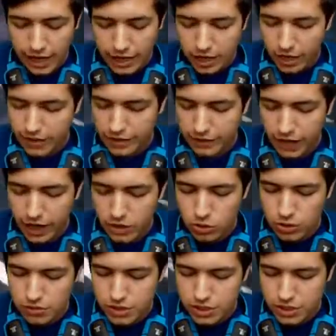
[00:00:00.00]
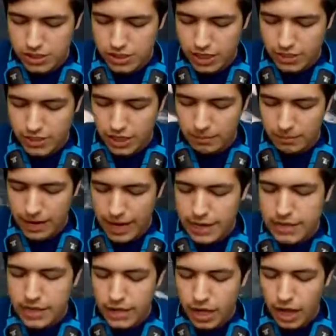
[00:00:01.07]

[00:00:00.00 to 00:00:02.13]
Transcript: I thought it was going to stutter like mad.